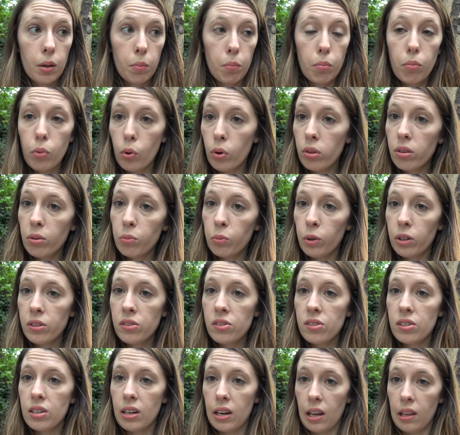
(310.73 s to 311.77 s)
More than
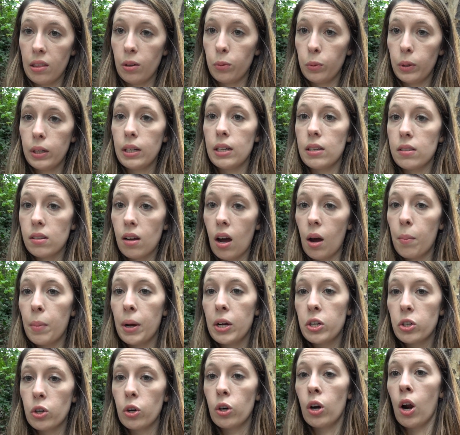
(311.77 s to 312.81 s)
once today, the wind has caught
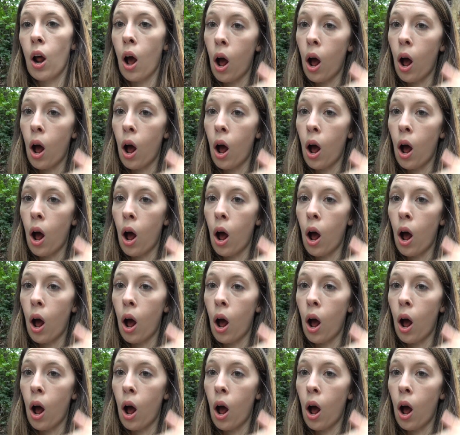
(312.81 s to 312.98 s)
my shirt and